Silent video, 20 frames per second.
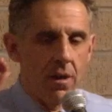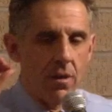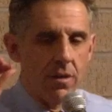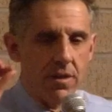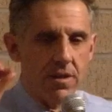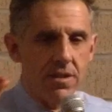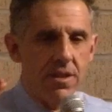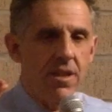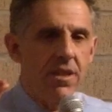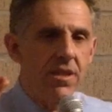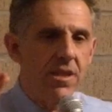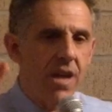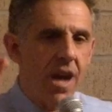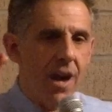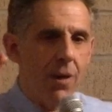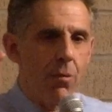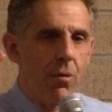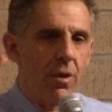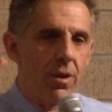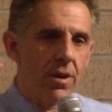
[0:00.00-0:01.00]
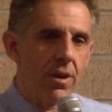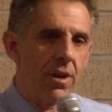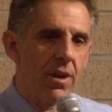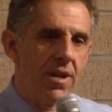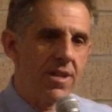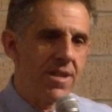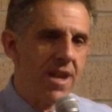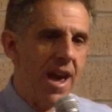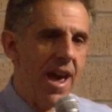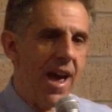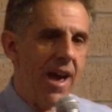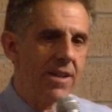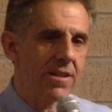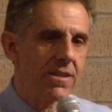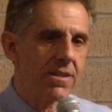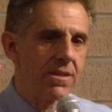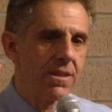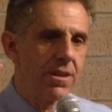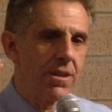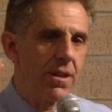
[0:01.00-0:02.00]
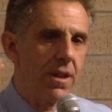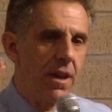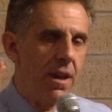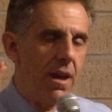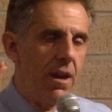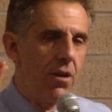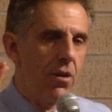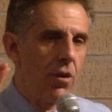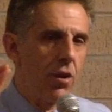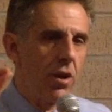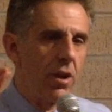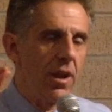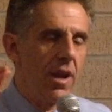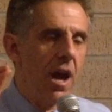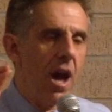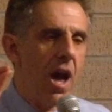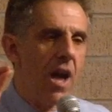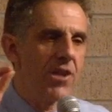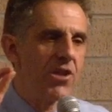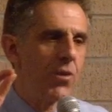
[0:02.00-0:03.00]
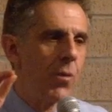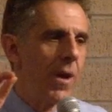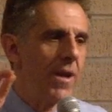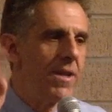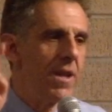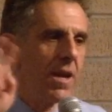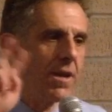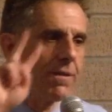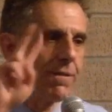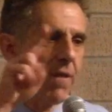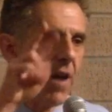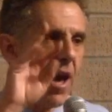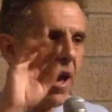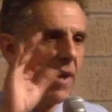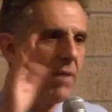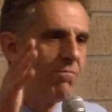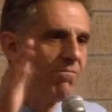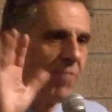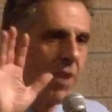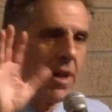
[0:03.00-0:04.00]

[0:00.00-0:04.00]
the CTI worker is asked early on to identify